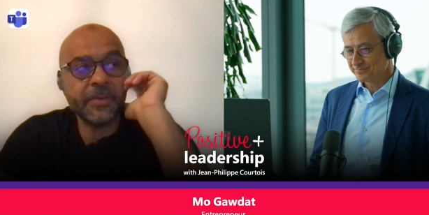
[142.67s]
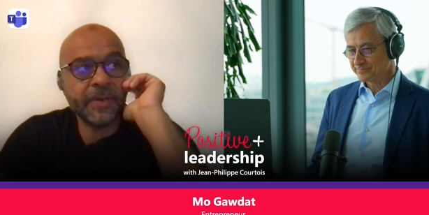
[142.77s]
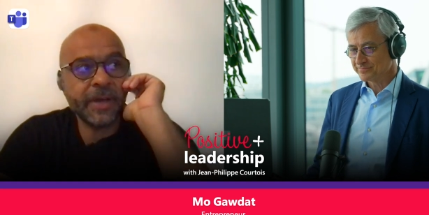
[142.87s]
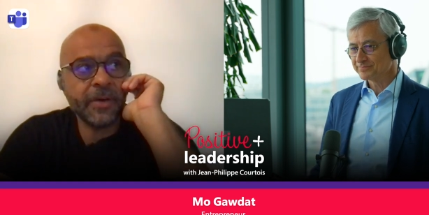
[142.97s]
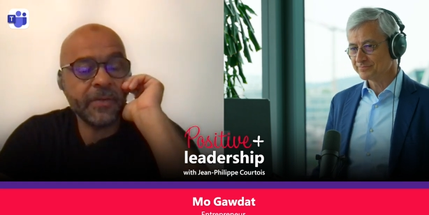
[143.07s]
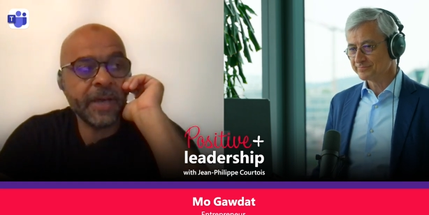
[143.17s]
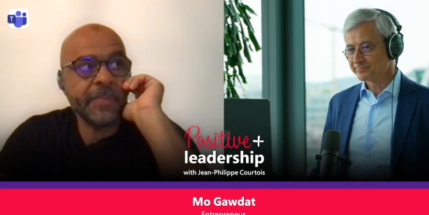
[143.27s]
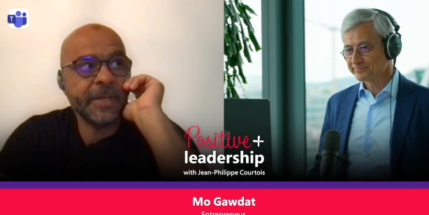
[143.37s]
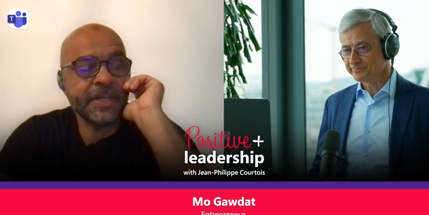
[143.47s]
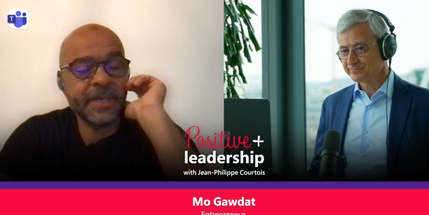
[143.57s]
Speaker 1: of of
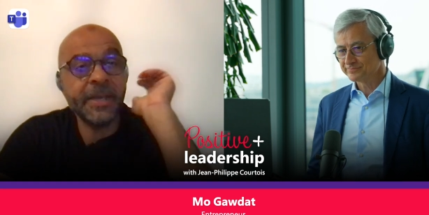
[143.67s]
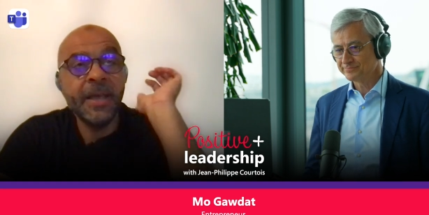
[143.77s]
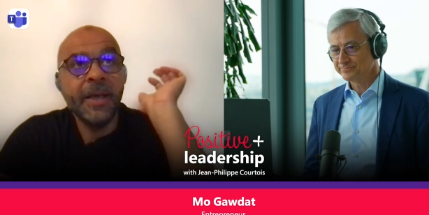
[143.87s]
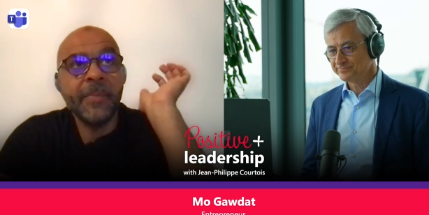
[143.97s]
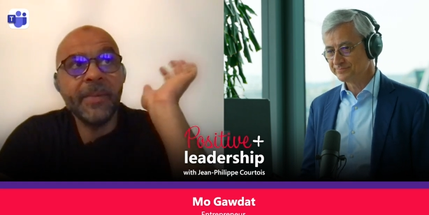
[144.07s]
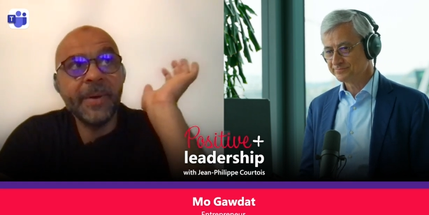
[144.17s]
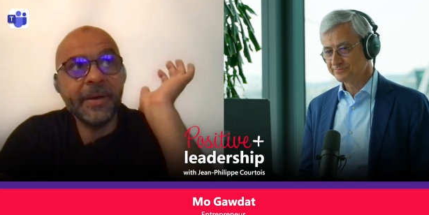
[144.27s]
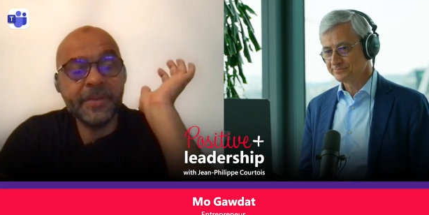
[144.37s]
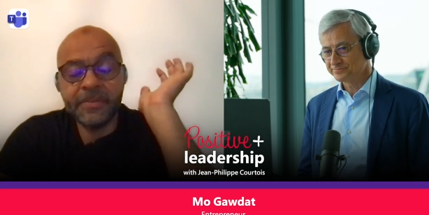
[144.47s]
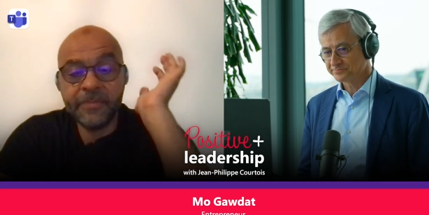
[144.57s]
happiness. I, my,
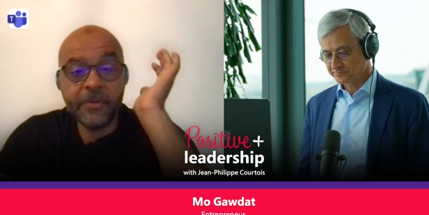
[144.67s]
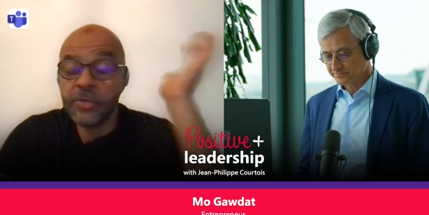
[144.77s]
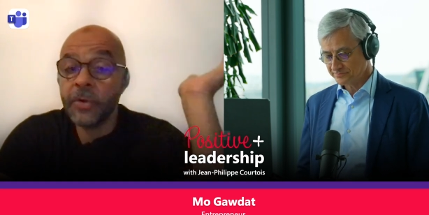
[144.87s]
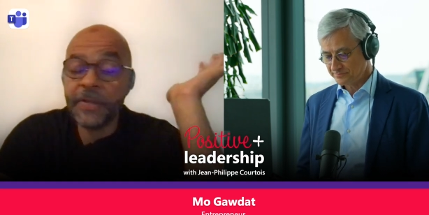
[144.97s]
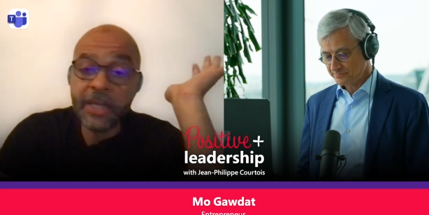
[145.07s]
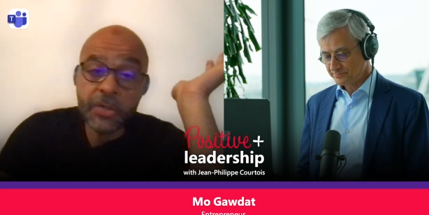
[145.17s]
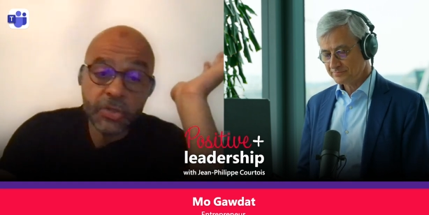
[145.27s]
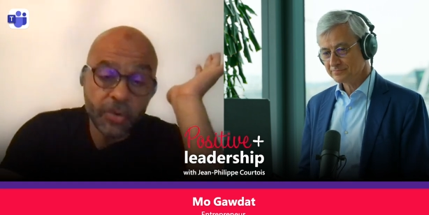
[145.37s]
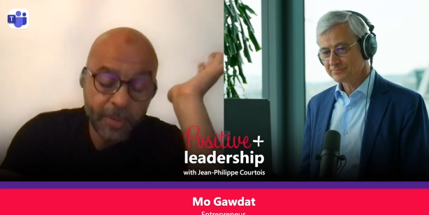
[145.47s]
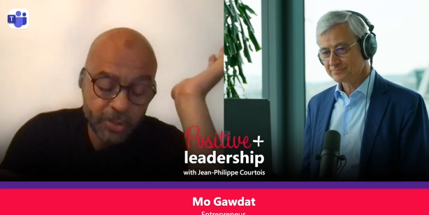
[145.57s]
my, first of all, thank you
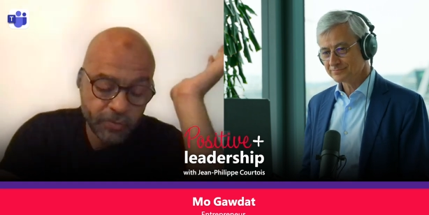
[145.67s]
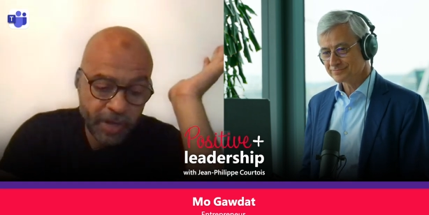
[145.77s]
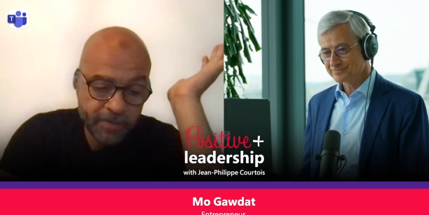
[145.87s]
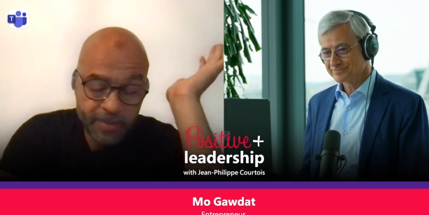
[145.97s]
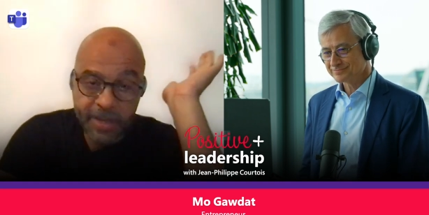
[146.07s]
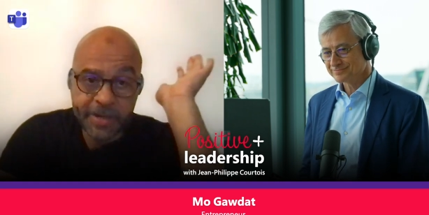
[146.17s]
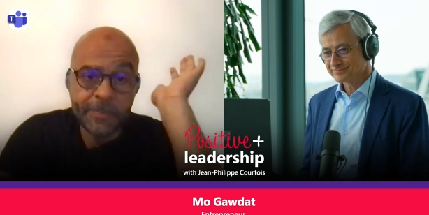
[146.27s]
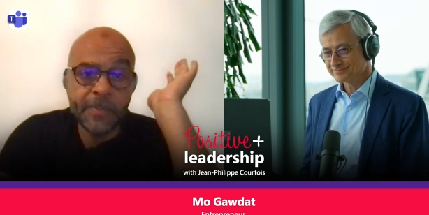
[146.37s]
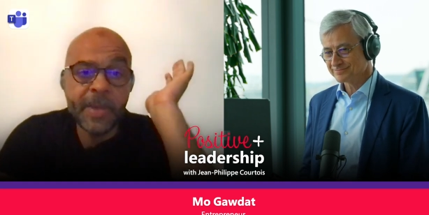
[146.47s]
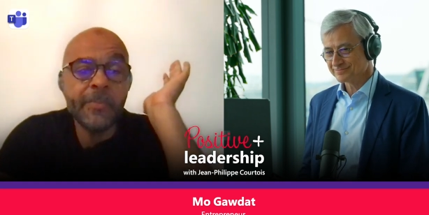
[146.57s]
so much for having me. I
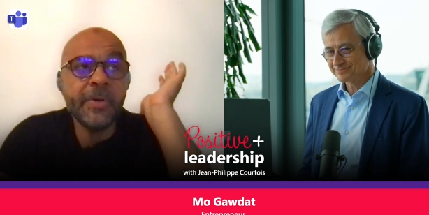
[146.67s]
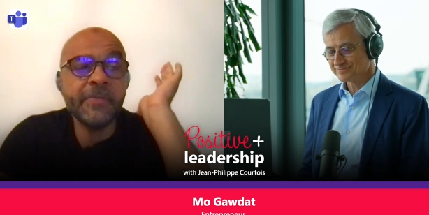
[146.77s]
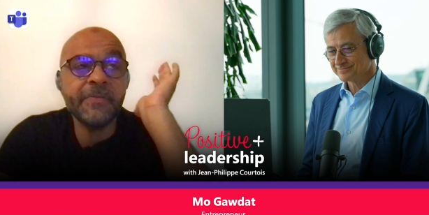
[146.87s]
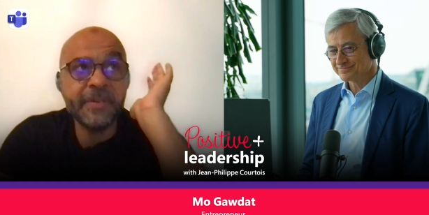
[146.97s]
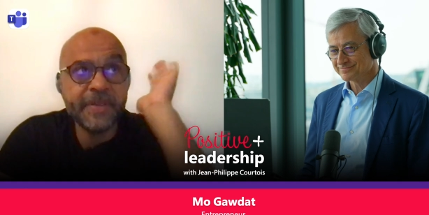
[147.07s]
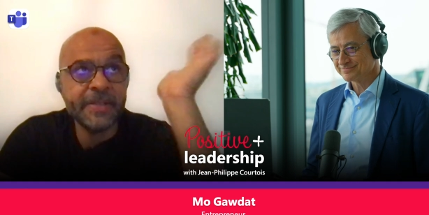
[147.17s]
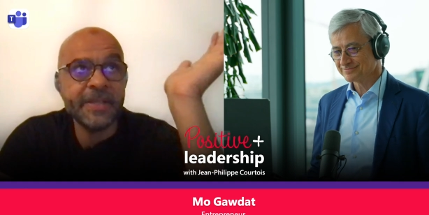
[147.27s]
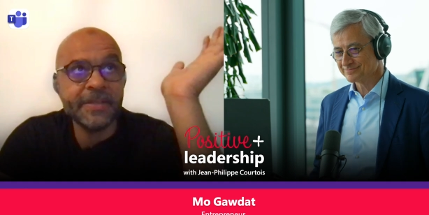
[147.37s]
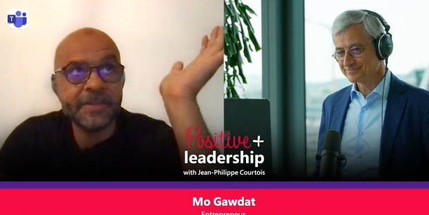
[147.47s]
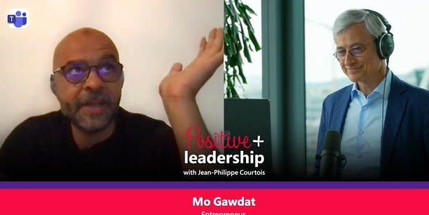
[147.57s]
remember
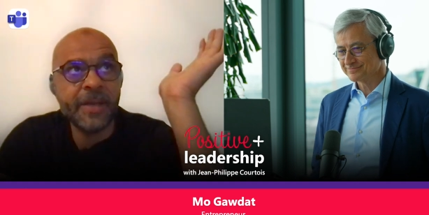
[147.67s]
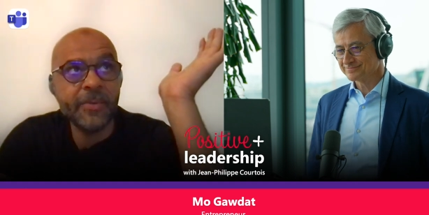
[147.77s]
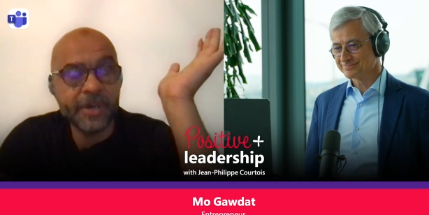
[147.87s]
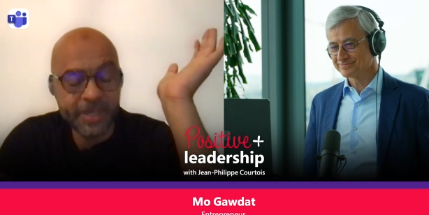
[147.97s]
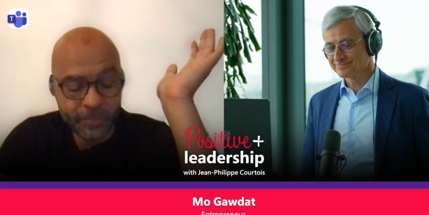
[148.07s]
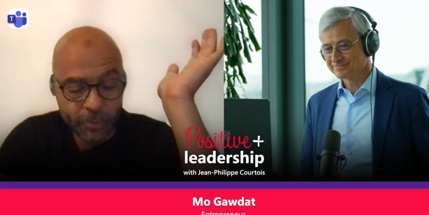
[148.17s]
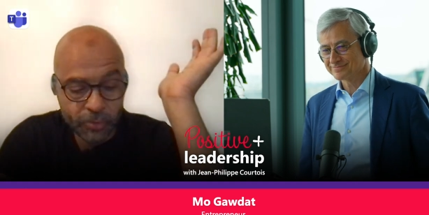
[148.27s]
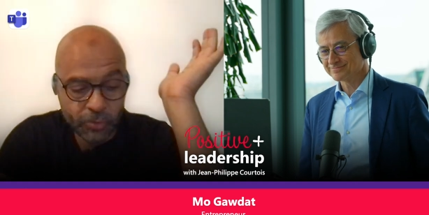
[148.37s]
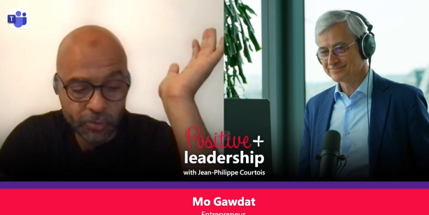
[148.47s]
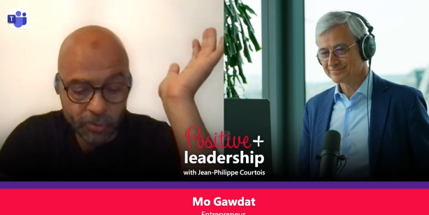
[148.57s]
vividly the time when I spoke
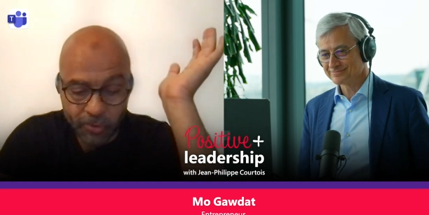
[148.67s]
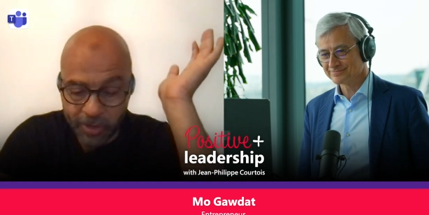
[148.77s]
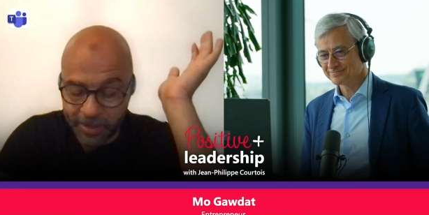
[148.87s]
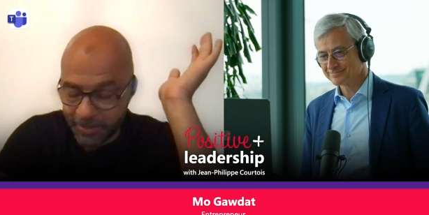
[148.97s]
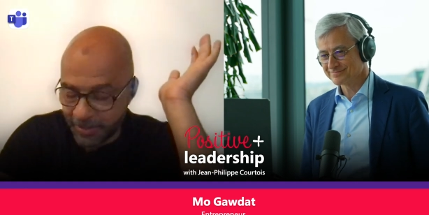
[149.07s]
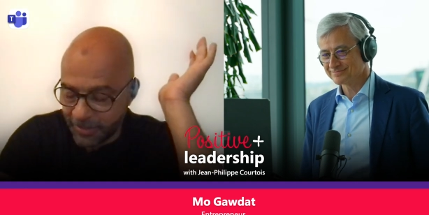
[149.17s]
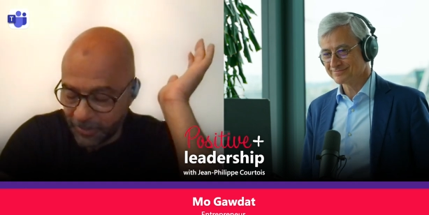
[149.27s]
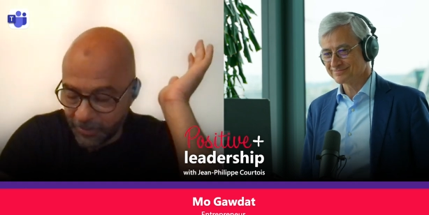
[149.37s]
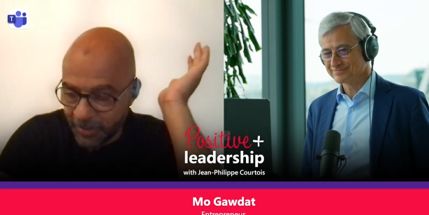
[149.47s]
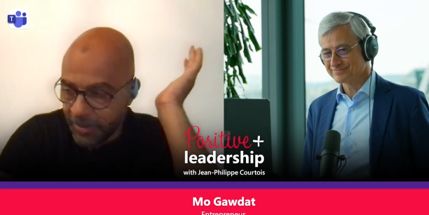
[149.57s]
to Aurora, and you
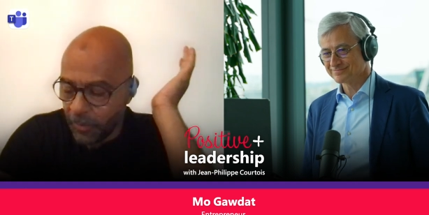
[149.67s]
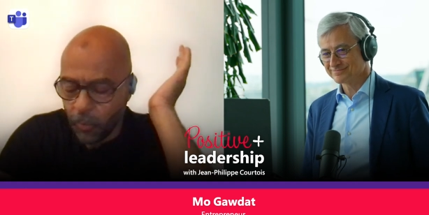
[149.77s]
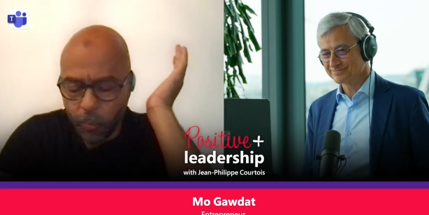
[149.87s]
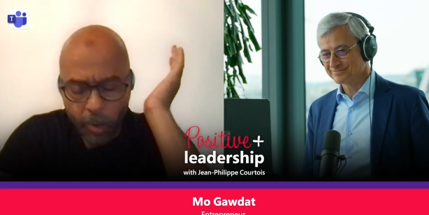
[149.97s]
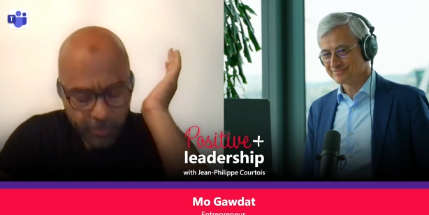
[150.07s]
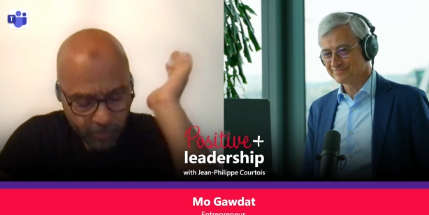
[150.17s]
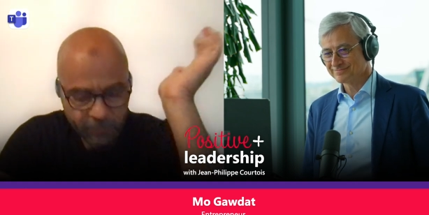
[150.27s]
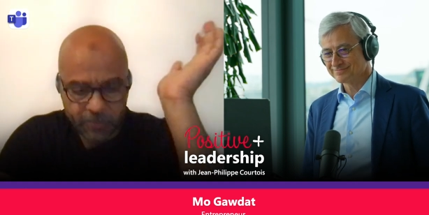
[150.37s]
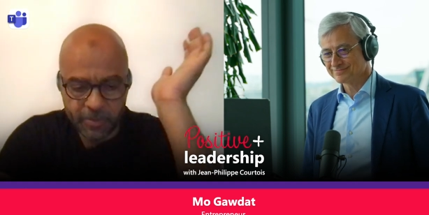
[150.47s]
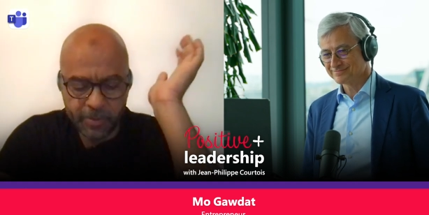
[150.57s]
know,
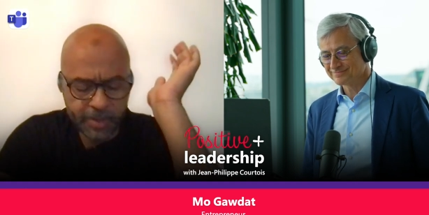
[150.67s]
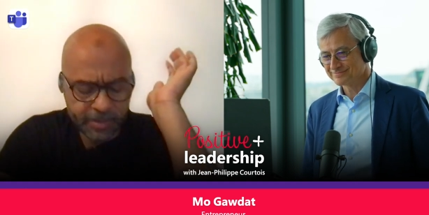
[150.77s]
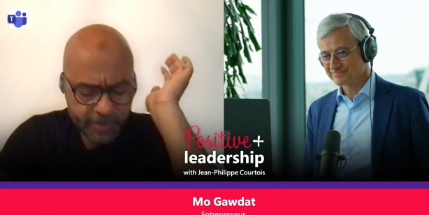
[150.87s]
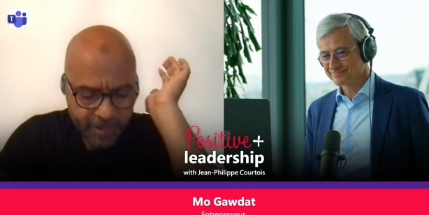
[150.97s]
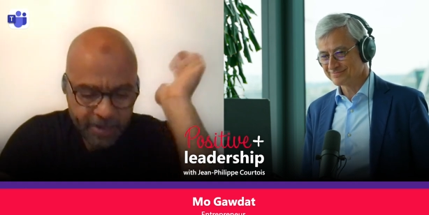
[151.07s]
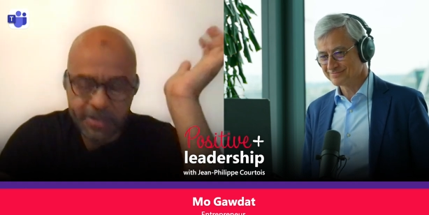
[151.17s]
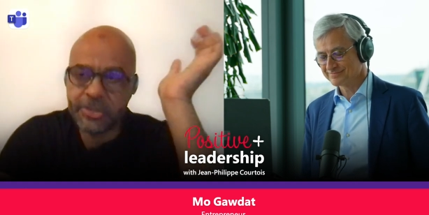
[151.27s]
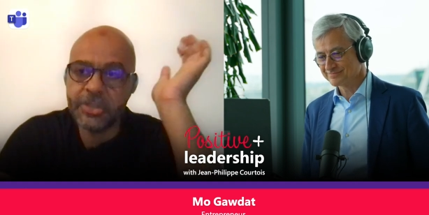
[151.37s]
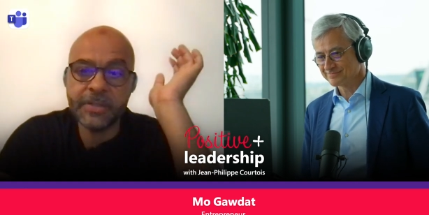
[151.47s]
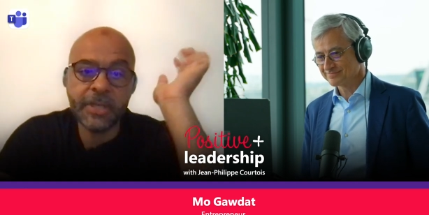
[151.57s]
wonderful,
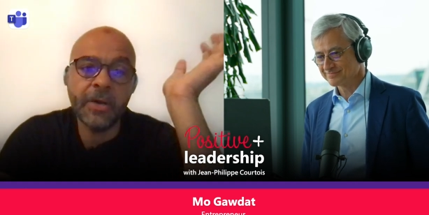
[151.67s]
intelligent